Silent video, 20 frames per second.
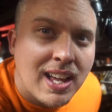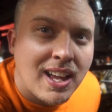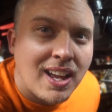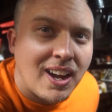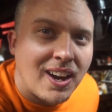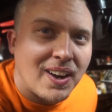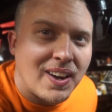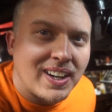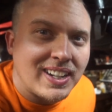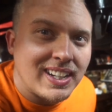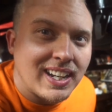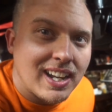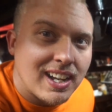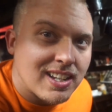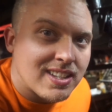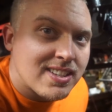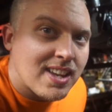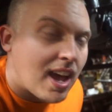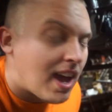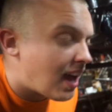Alright
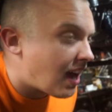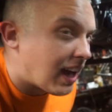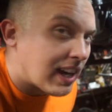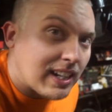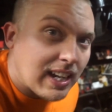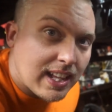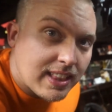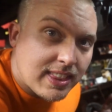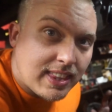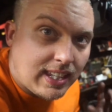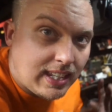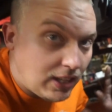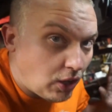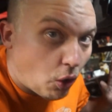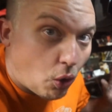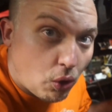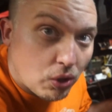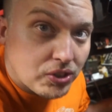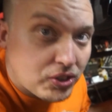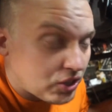guys, I got the
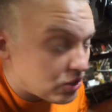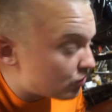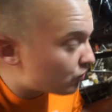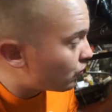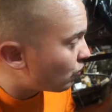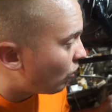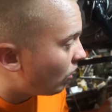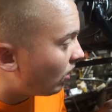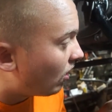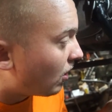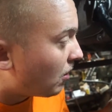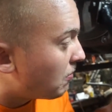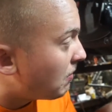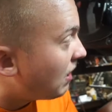old control arm